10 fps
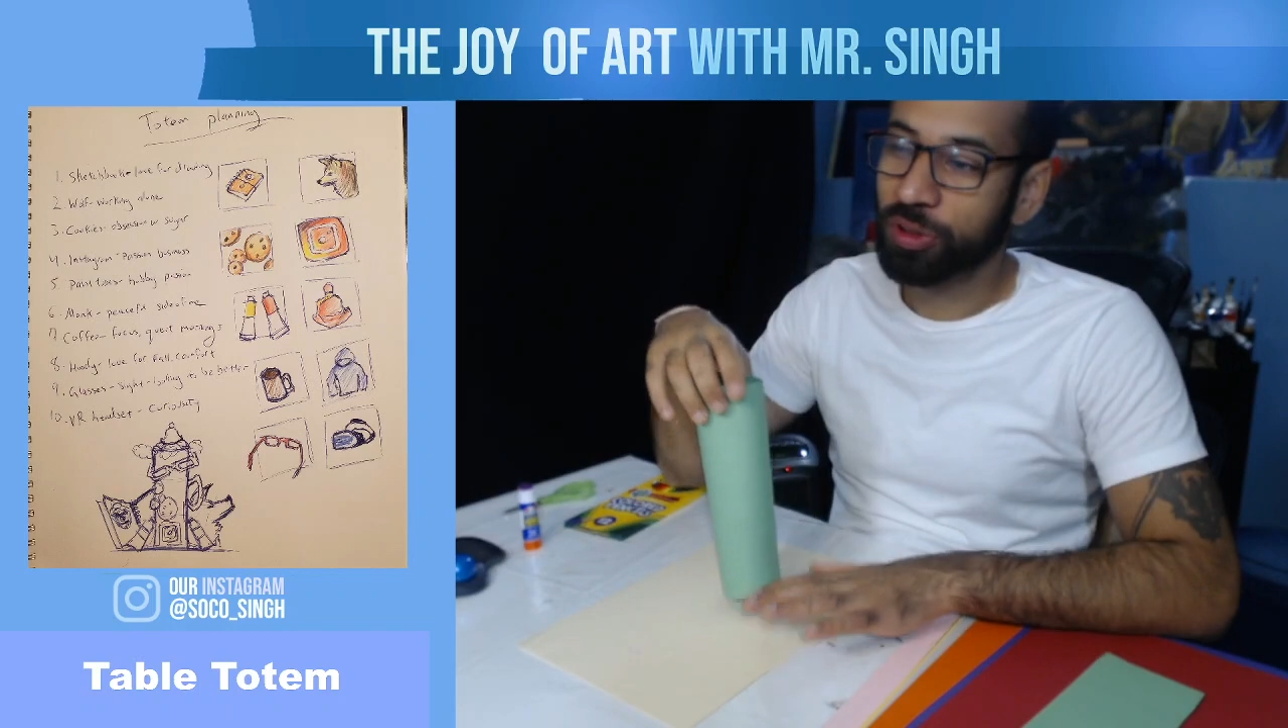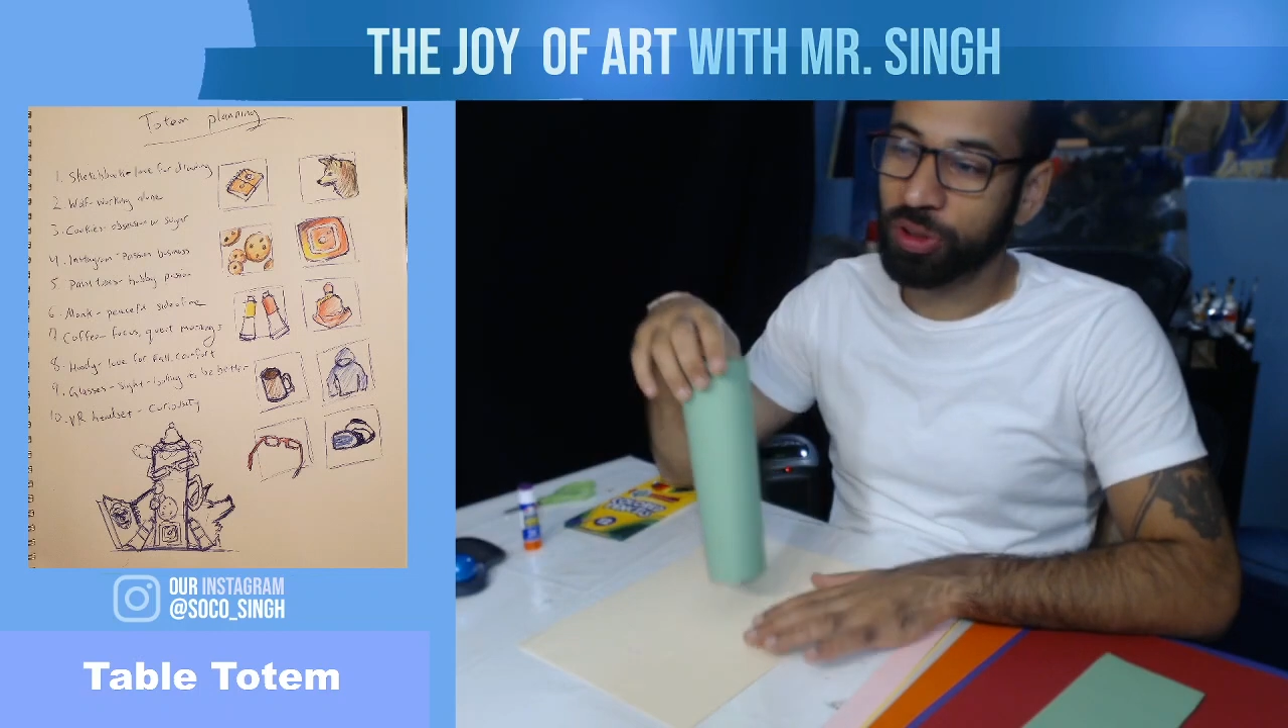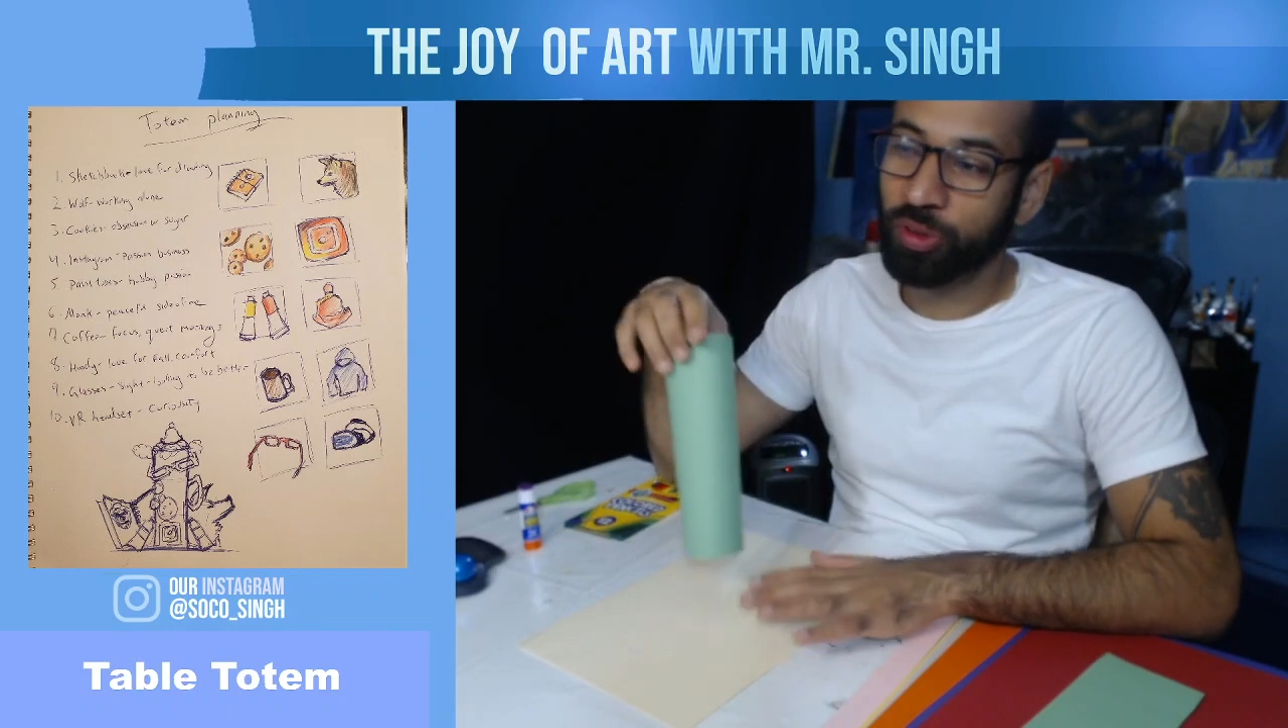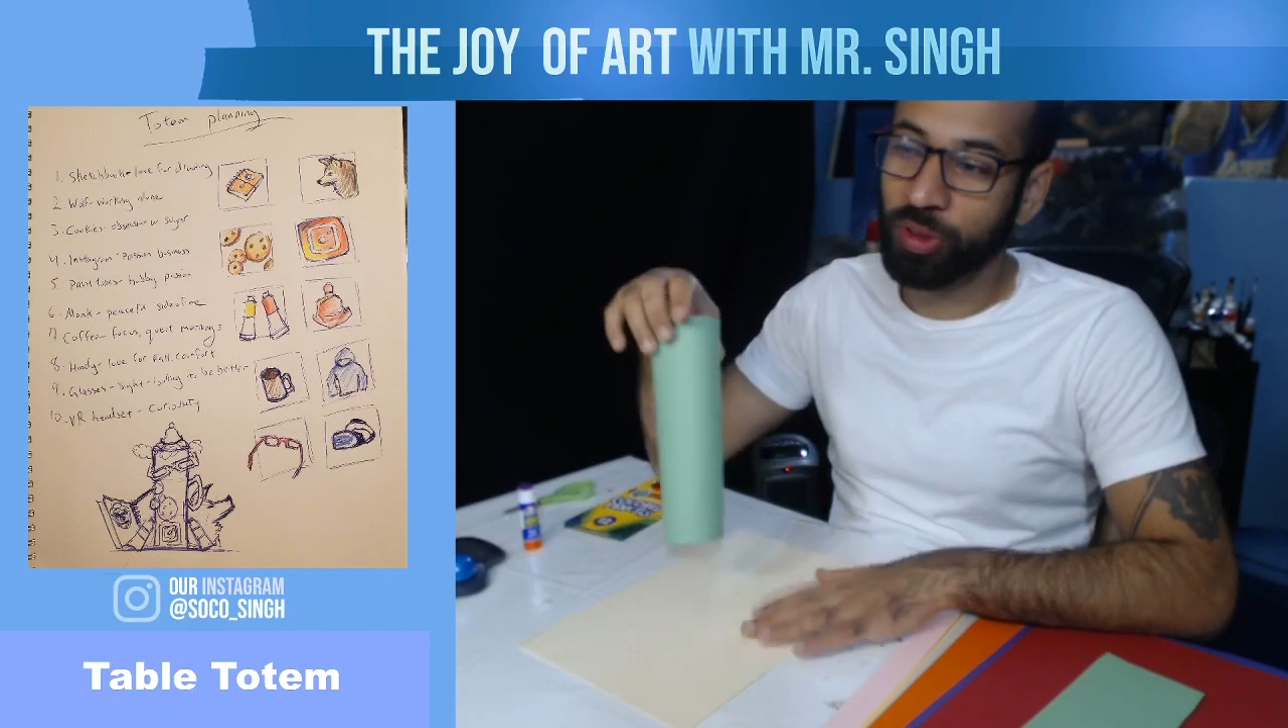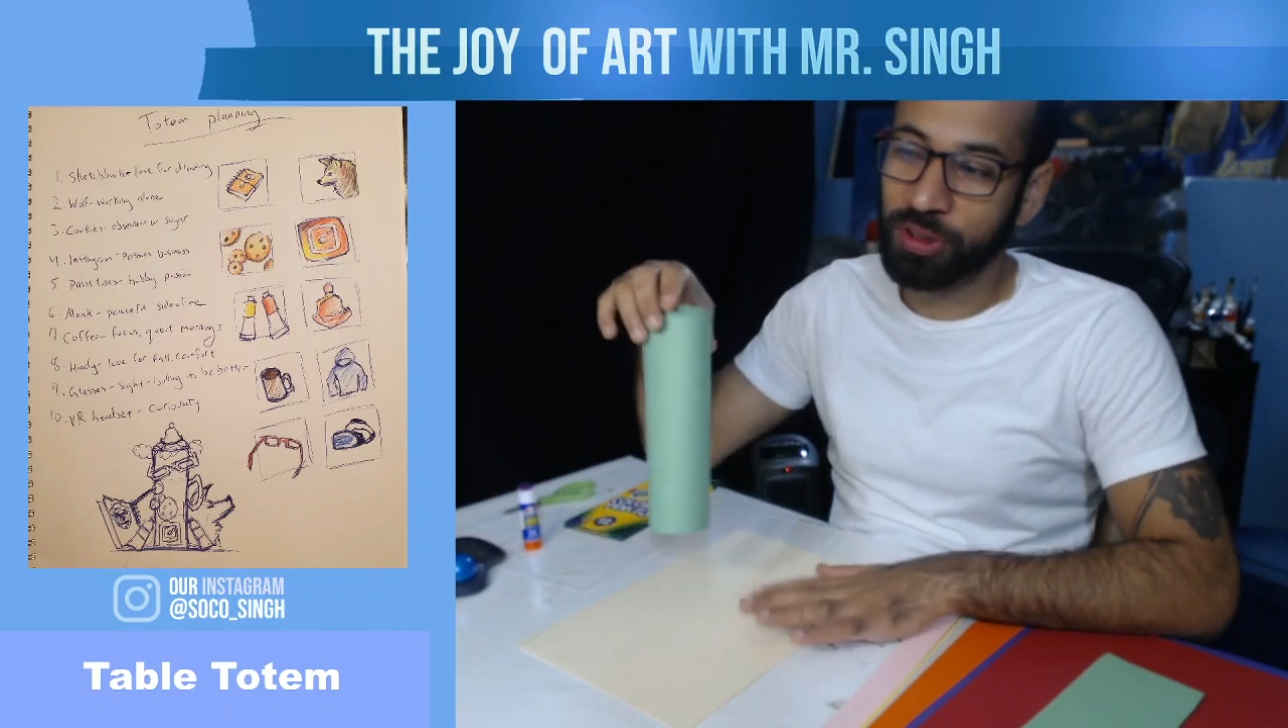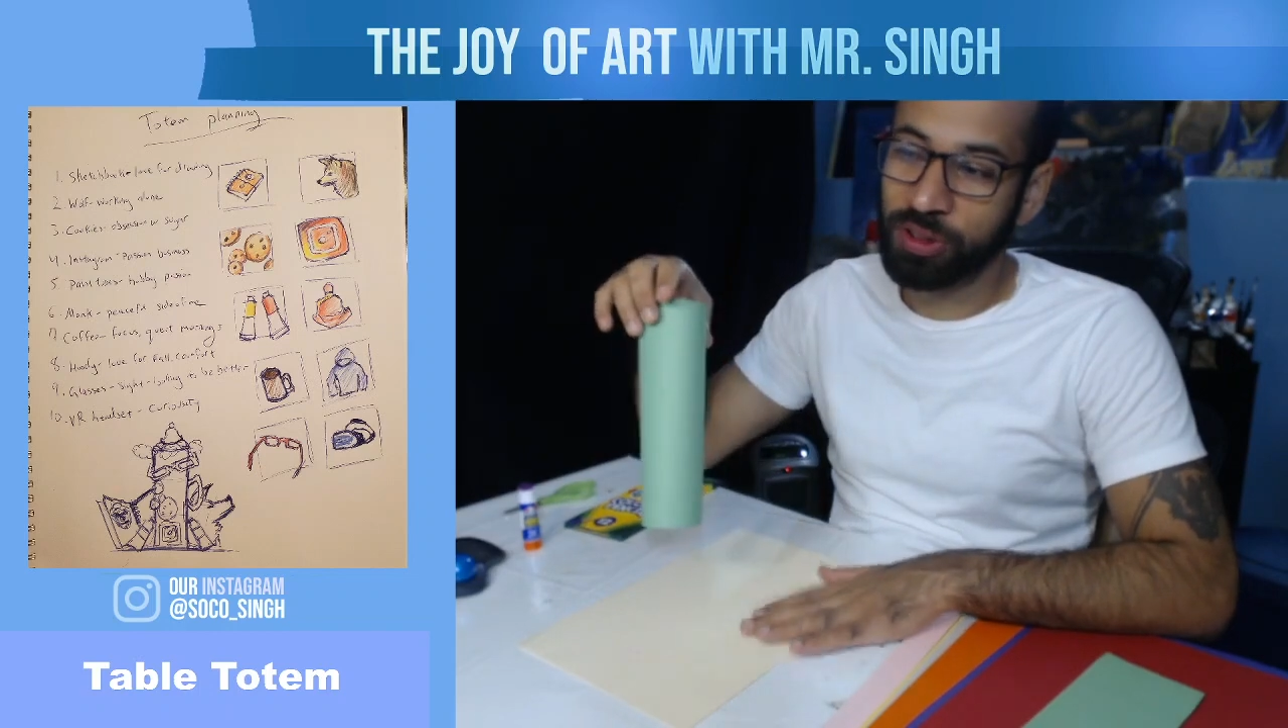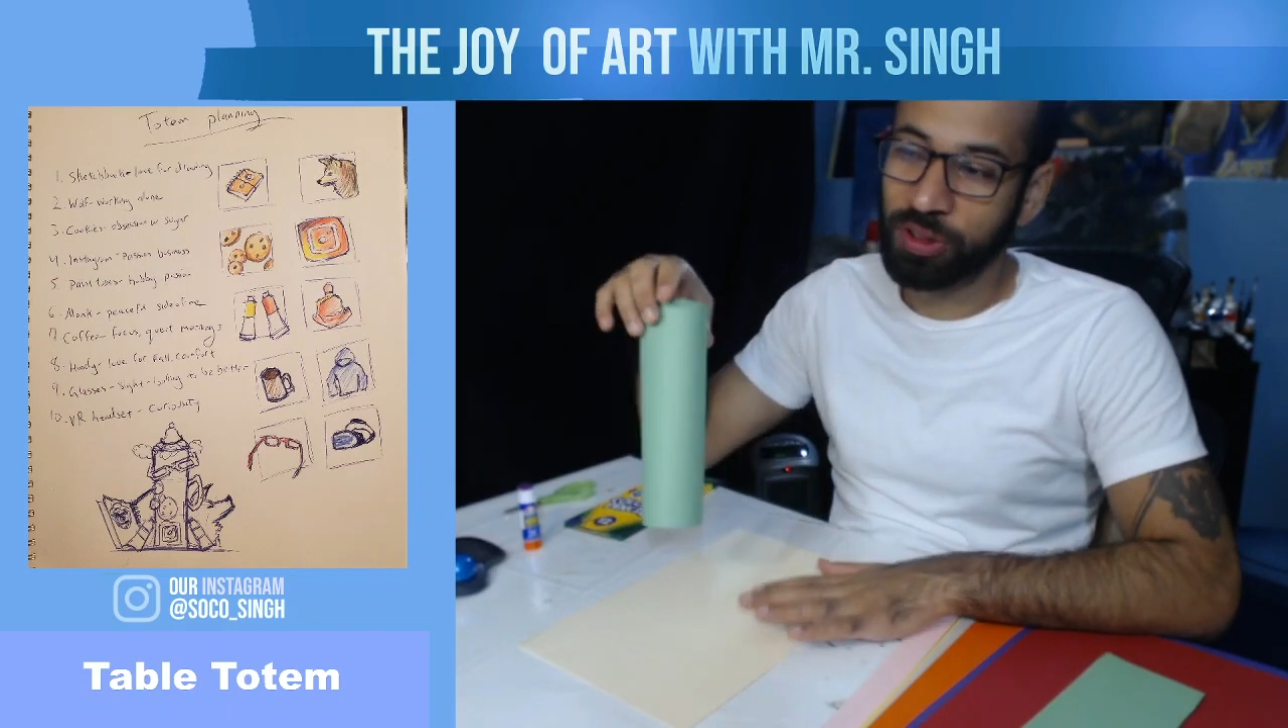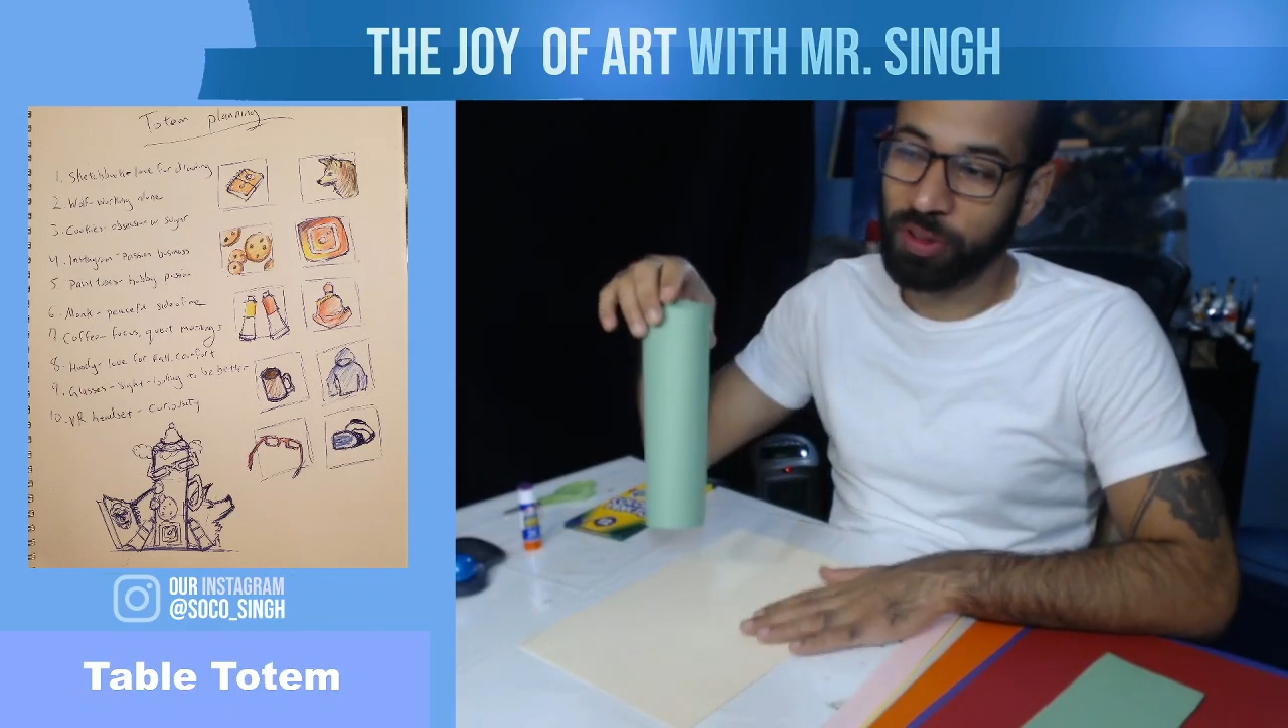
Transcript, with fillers: to this